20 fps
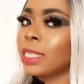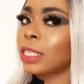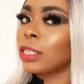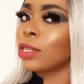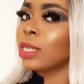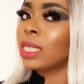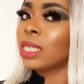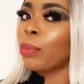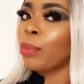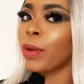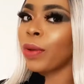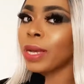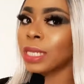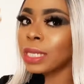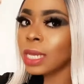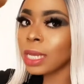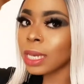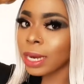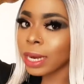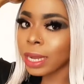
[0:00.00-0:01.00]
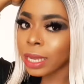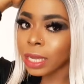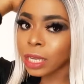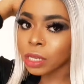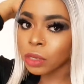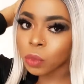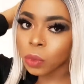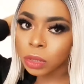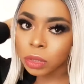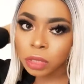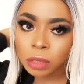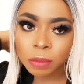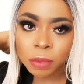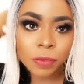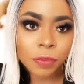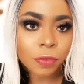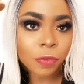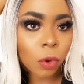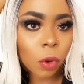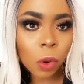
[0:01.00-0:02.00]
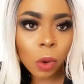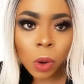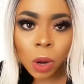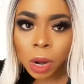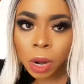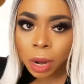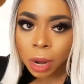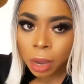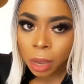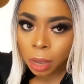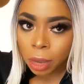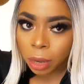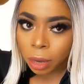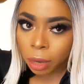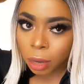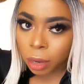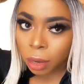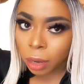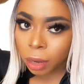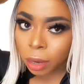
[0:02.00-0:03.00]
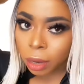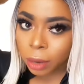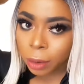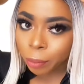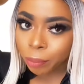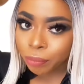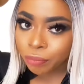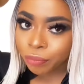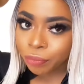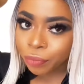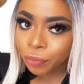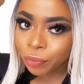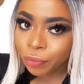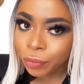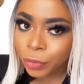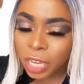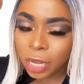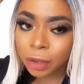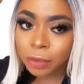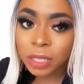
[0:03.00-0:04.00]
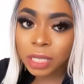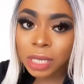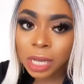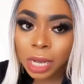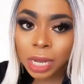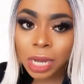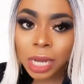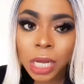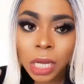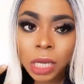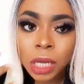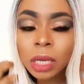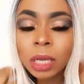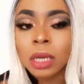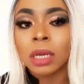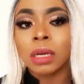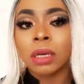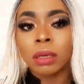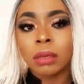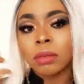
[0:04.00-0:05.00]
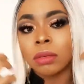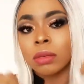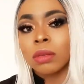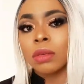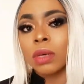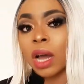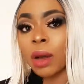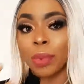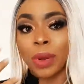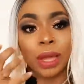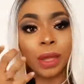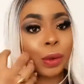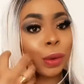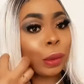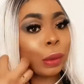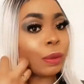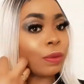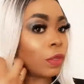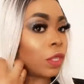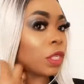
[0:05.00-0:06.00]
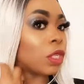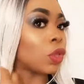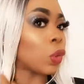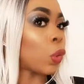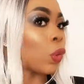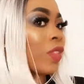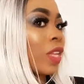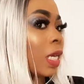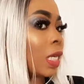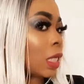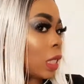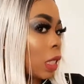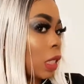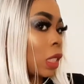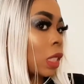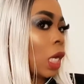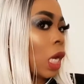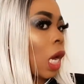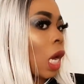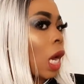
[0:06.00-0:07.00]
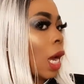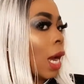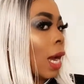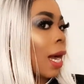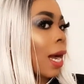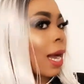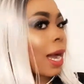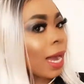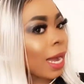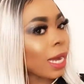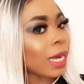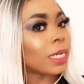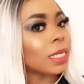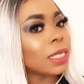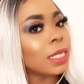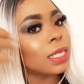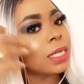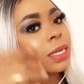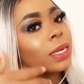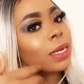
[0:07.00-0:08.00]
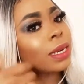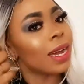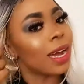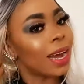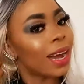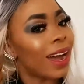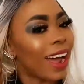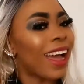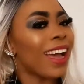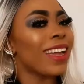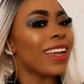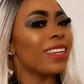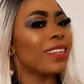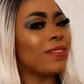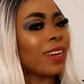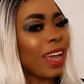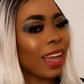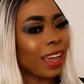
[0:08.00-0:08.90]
not separating like it was before um, after applying all of the stuff that I did and I kind of